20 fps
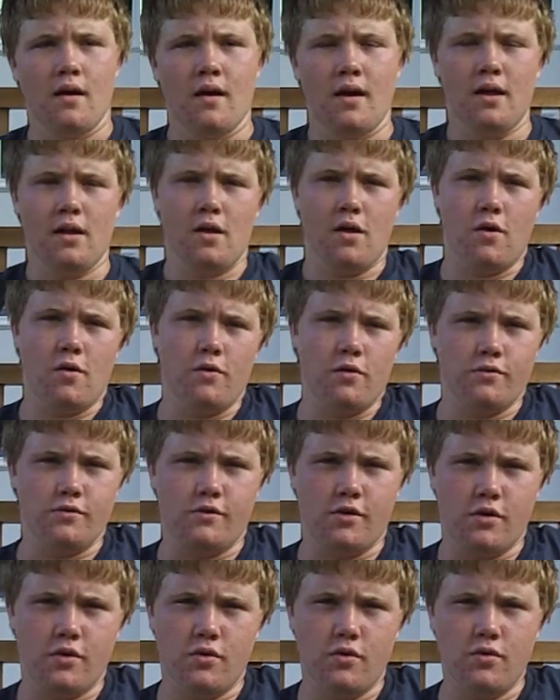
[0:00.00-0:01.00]
Hello
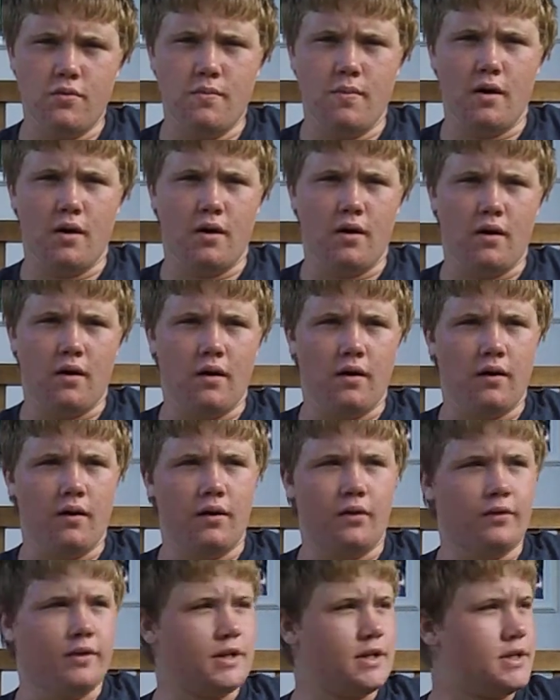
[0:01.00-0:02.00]
YouTube,
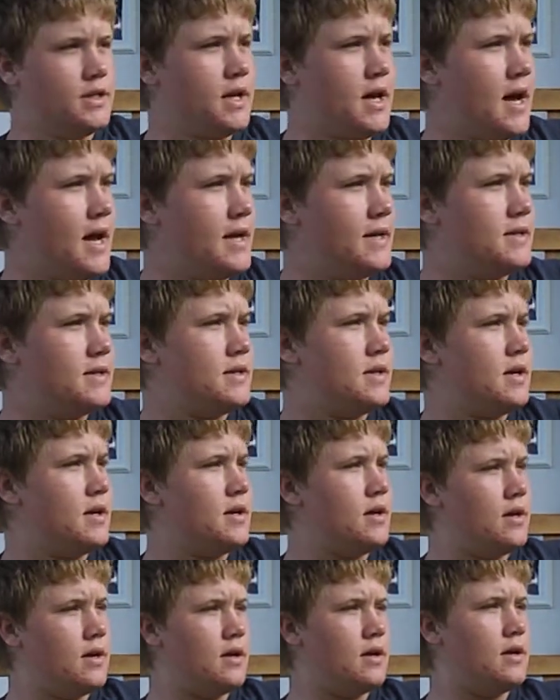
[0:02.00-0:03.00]
on this nice
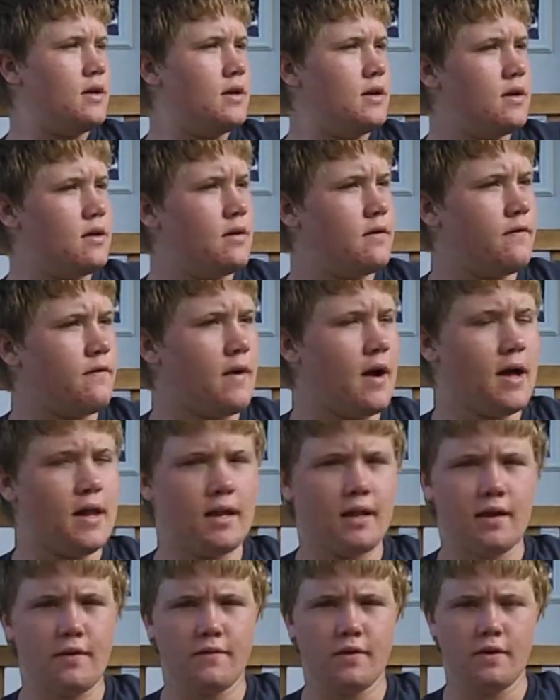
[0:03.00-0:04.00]
Friday
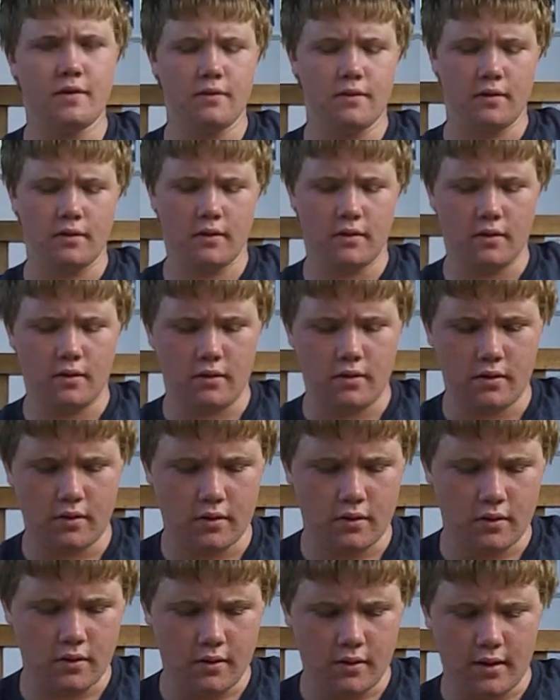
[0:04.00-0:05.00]
evening.
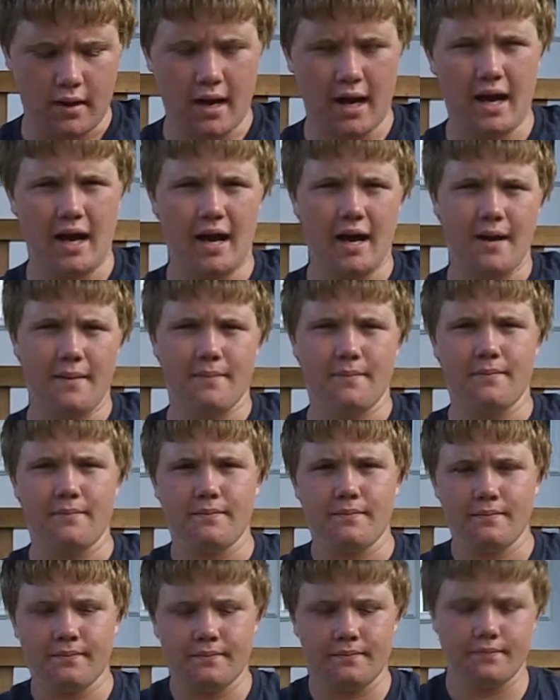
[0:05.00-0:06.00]
I
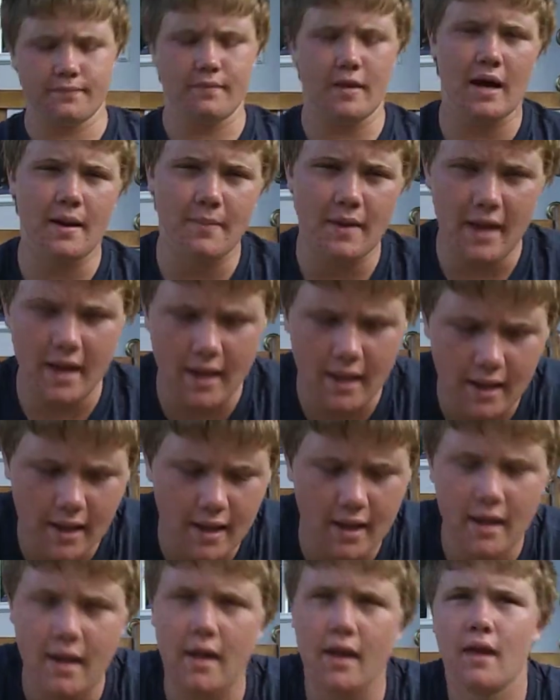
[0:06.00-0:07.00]
made
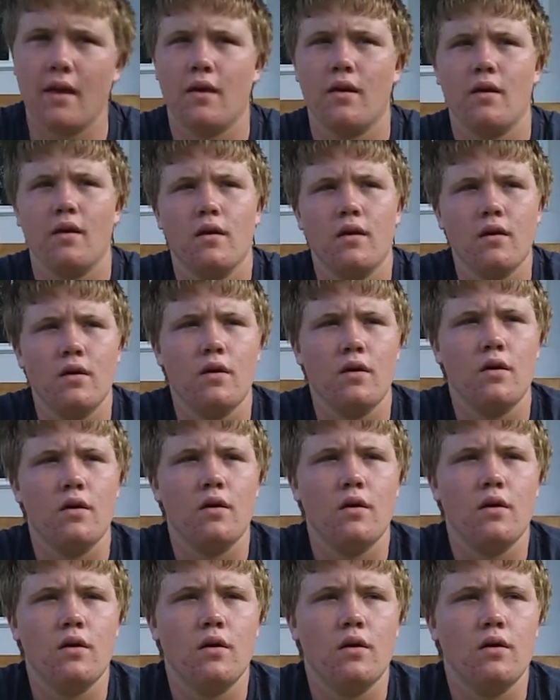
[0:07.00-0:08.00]
a
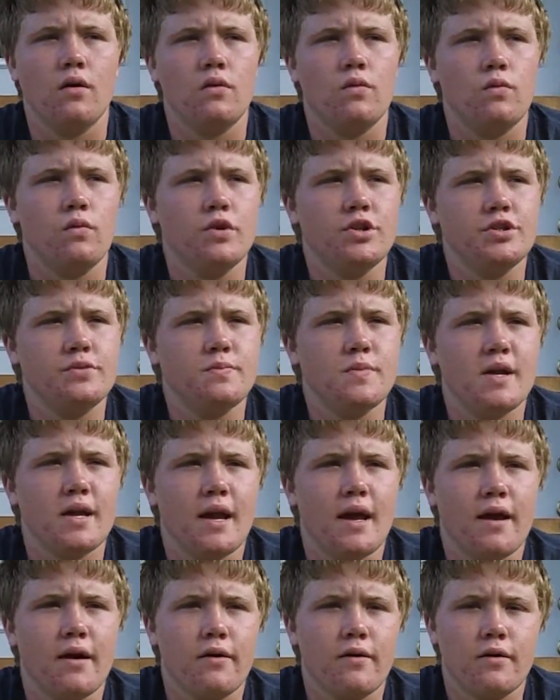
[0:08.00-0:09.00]
woodsman
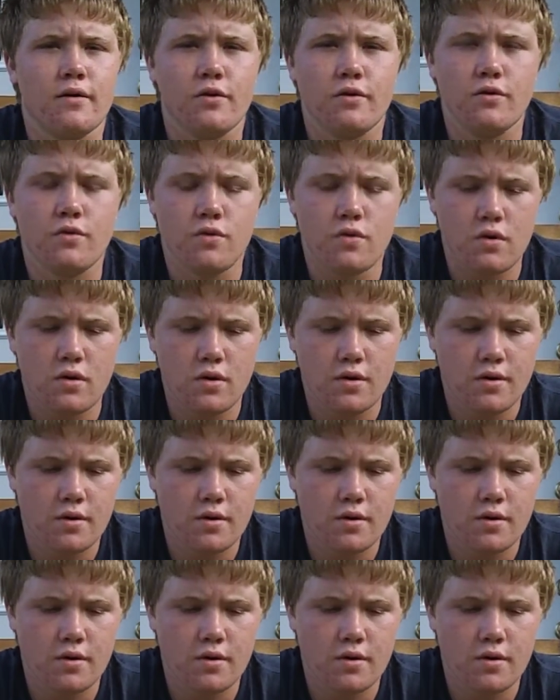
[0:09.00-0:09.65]
arrow